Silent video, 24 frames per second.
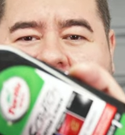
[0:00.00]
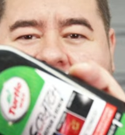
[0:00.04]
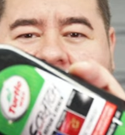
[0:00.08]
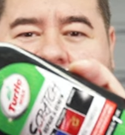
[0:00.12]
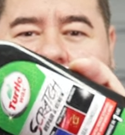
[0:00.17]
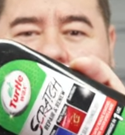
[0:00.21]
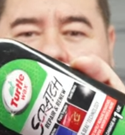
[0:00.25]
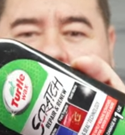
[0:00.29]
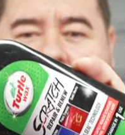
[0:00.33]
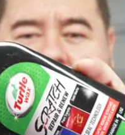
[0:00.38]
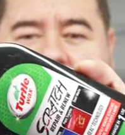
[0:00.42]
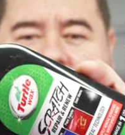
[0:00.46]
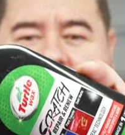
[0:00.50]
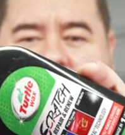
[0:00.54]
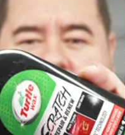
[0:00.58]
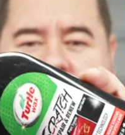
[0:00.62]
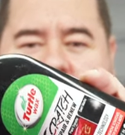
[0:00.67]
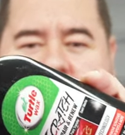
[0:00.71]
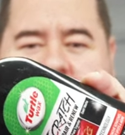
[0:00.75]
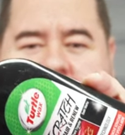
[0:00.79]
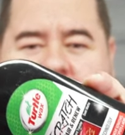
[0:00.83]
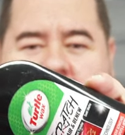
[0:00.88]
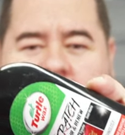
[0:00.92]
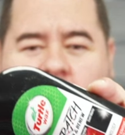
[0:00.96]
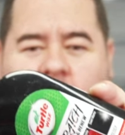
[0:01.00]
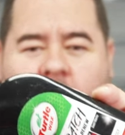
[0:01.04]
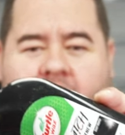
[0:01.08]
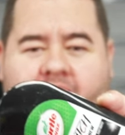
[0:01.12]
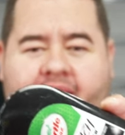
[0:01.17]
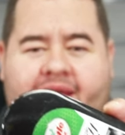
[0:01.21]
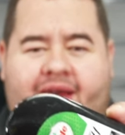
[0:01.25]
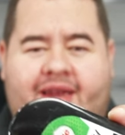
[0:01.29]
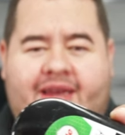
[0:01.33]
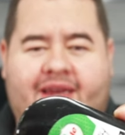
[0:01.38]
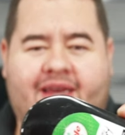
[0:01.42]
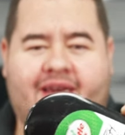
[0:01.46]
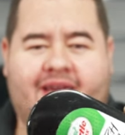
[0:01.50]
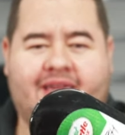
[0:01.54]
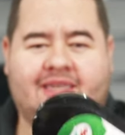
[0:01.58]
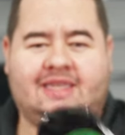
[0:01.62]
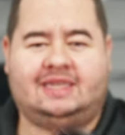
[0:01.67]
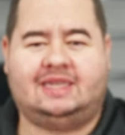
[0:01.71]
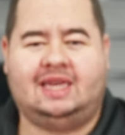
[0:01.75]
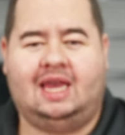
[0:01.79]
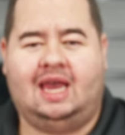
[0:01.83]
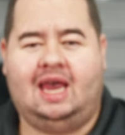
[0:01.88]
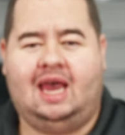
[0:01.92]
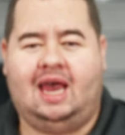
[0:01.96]
and we're gonna see just how well that
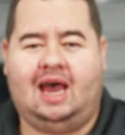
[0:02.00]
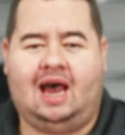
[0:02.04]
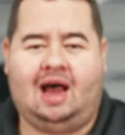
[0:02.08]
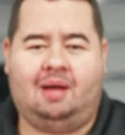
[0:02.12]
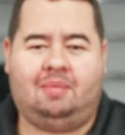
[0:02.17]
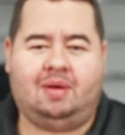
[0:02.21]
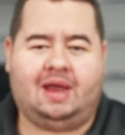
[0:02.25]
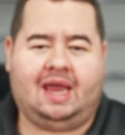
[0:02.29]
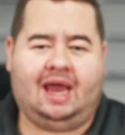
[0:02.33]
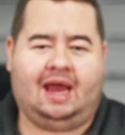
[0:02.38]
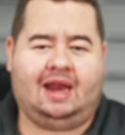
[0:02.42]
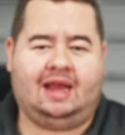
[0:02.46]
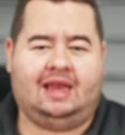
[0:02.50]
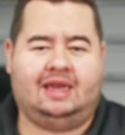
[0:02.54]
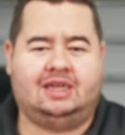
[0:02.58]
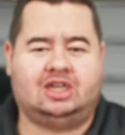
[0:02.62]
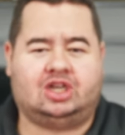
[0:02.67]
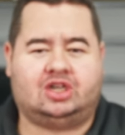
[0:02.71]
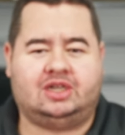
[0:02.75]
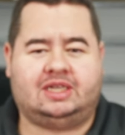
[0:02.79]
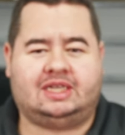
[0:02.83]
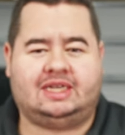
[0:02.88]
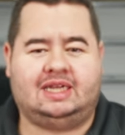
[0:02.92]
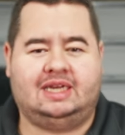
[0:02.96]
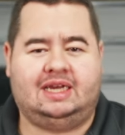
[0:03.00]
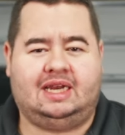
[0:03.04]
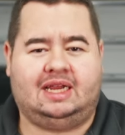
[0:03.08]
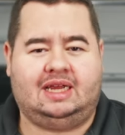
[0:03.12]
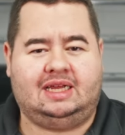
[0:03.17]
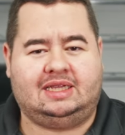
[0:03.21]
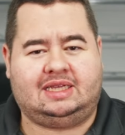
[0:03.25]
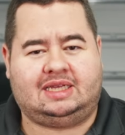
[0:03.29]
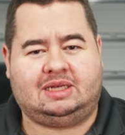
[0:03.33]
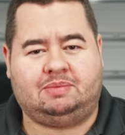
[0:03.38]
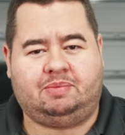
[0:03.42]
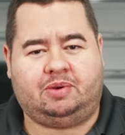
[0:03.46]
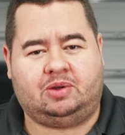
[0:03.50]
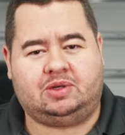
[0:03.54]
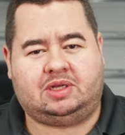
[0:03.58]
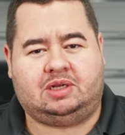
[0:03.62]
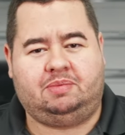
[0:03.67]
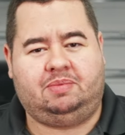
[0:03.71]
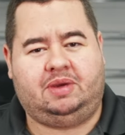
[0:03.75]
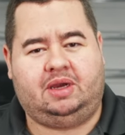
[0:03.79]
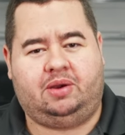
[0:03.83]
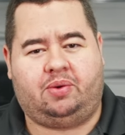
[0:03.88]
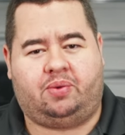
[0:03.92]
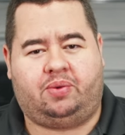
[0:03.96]
does. I'm kind of interested. It's supposed
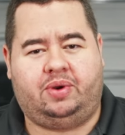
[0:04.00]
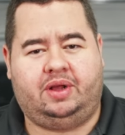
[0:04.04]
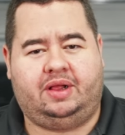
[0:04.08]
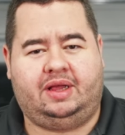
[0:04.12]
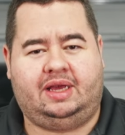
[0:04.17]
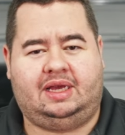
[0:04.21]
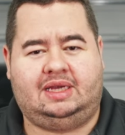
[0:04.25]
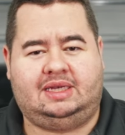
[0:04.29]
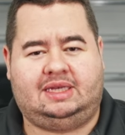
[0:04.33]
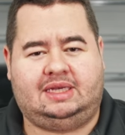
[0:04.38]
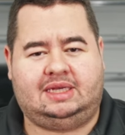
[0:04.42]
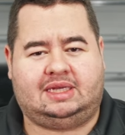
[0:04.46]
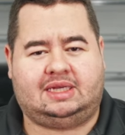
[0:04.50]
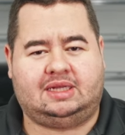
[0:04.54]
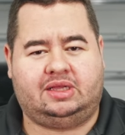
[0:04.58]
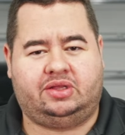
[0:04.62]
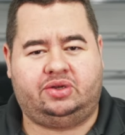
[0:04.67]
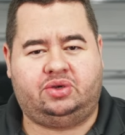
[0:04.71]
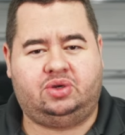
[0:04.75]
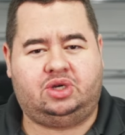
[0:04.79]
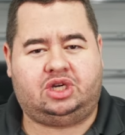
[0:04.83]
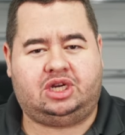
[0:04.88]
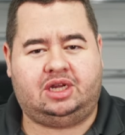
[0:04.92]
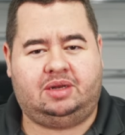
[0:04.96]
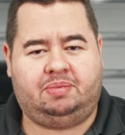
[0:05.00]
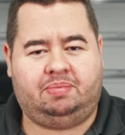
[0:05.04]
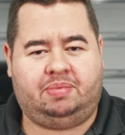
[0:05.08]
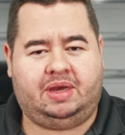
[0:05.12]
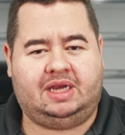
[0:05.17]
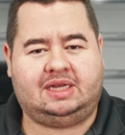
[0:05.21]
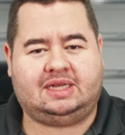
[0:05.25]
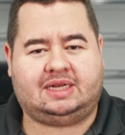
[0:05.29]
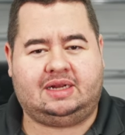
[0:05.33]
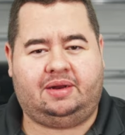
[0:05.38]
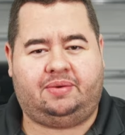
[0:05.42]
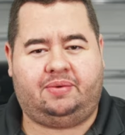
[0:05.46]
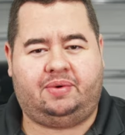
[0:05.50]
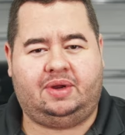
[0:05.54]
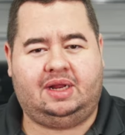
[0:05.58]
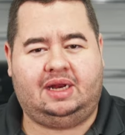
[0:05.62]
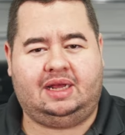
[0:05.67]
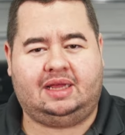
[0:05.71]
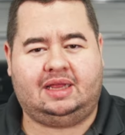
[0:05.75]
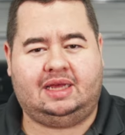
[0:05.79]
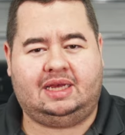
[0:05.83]
to be a really easy solution based on reading